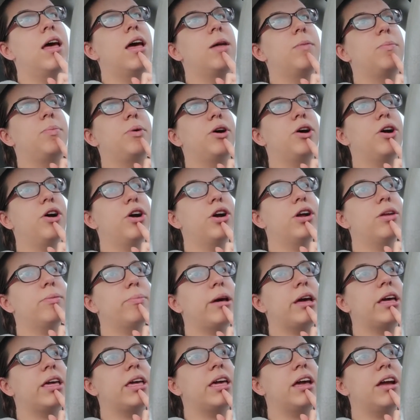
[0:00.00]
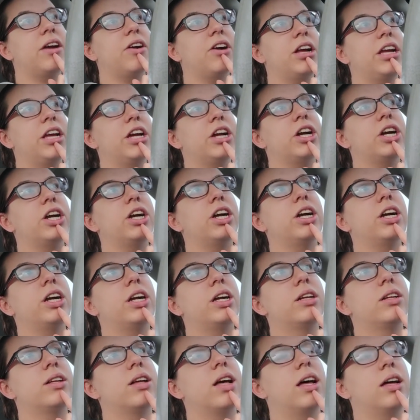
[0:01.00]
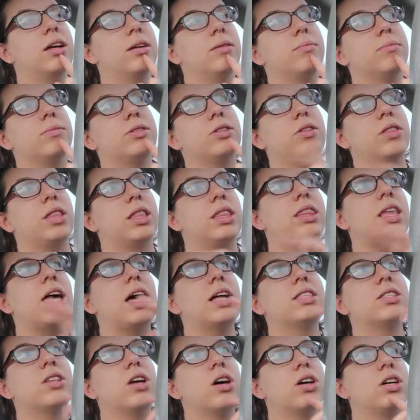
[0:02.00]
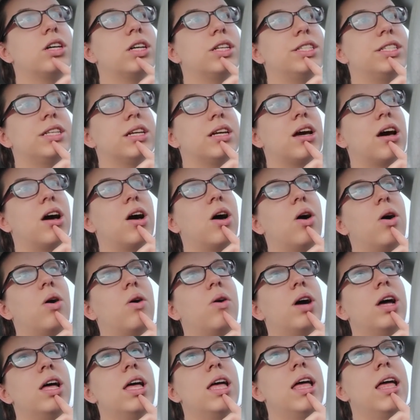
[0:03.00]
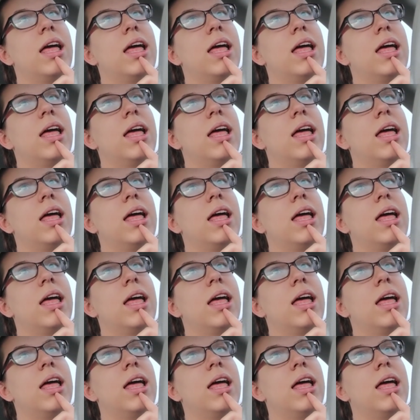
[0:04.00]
and put her in my carrier, so that's all good to go.